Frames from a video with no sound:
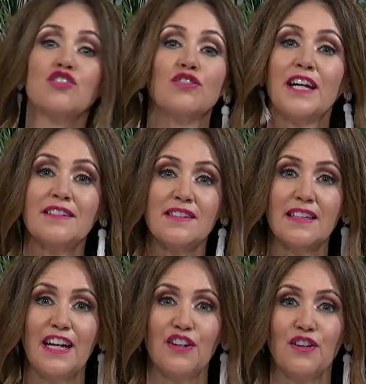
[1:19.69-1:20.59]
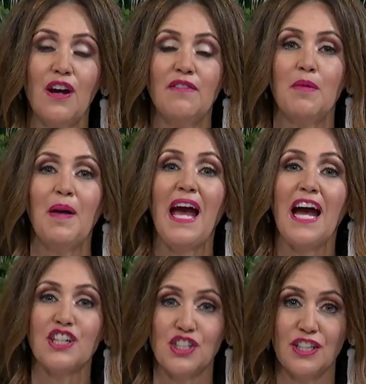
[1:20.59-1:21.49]
translator of the
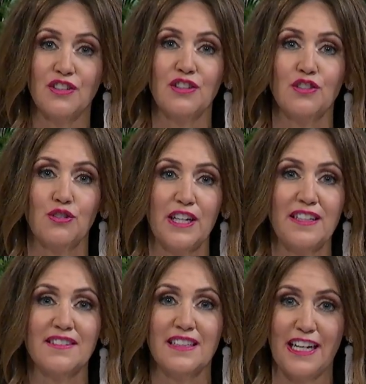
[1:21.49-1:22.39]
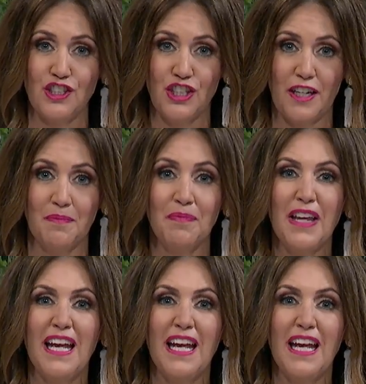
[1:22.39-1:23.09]
Passion Translation.